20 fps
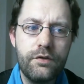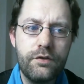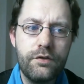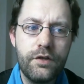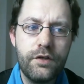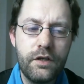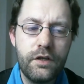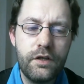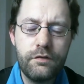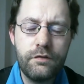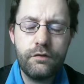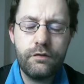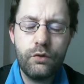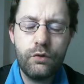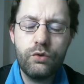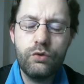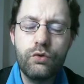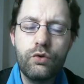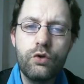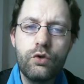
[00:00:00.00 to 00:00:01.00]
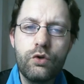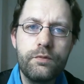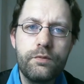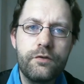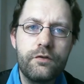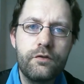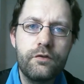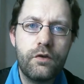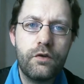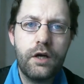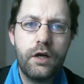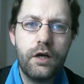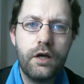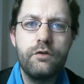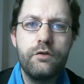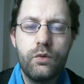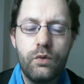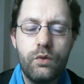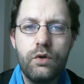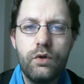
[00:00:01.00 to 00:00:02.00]
these two groups try
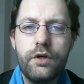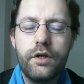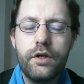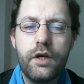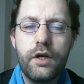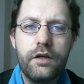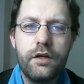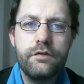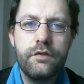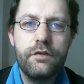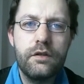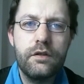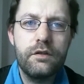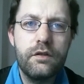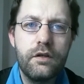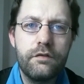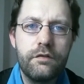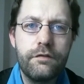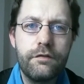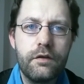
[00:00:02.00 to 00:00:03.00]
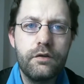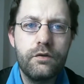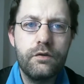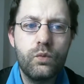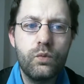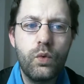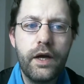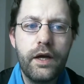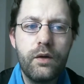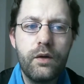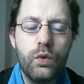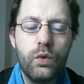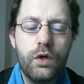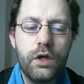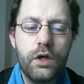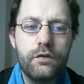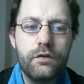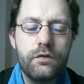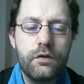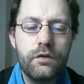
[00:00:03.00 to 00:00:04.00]
to organize in a different way.
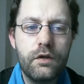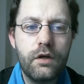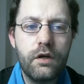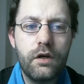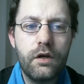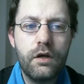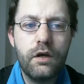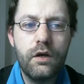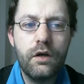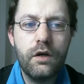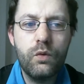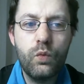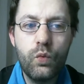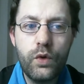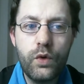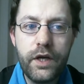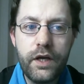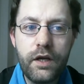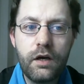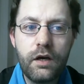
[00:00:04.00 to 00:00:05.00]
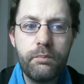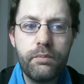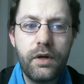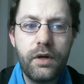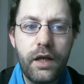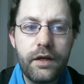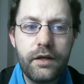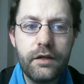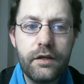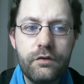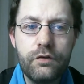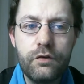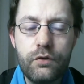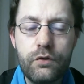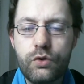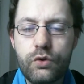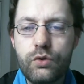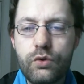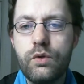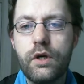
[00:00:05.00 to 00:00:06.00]
What we are planning to
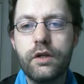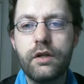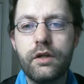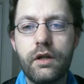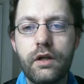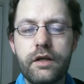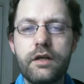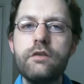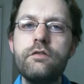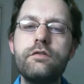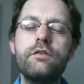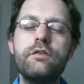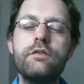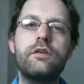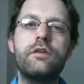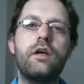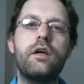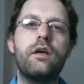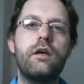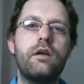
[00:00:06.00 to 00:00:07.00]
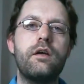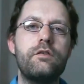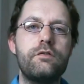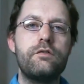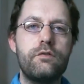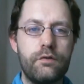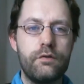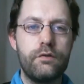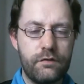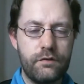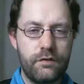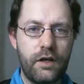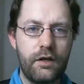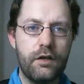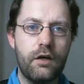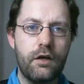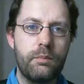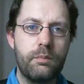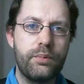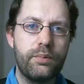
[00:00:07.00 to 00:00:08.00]
do, at least, is to set
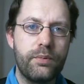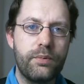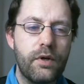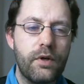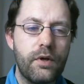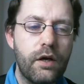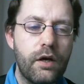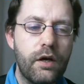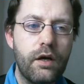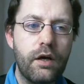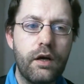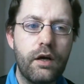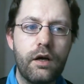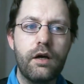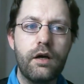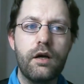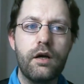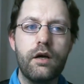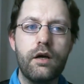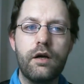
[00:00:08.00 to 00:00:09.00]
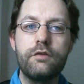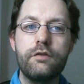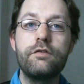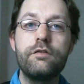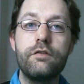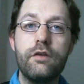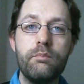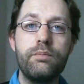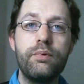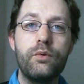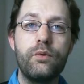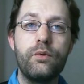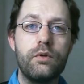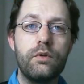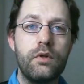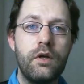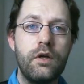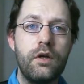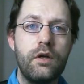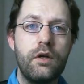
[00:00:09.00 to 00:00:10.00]
up a simple